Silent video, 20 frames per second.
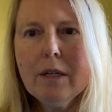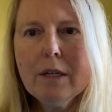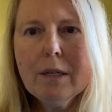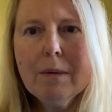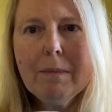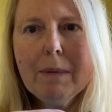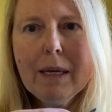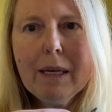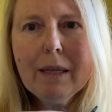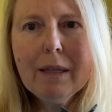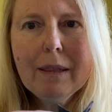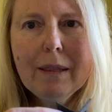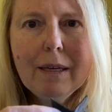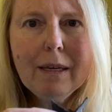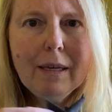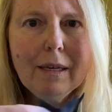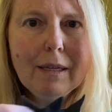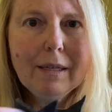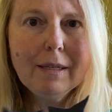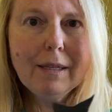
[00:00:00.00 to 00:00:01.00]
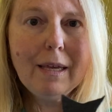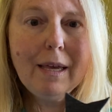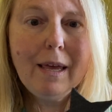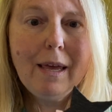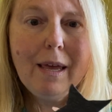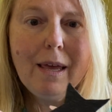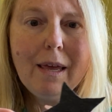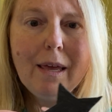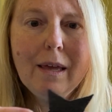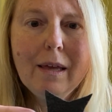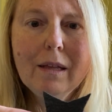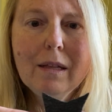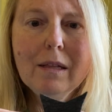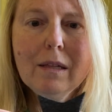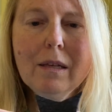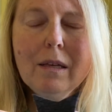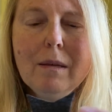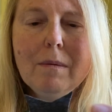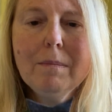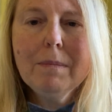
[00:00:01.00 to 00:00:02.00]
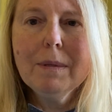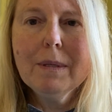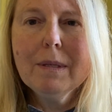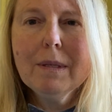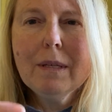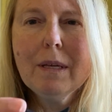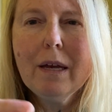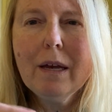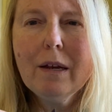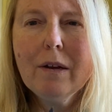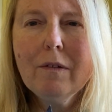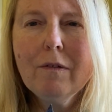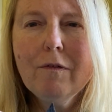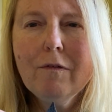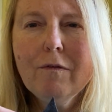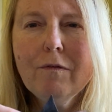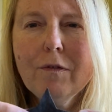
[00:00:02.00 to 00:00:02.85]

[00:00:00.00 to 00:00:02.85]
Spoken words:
to make these hair clips out of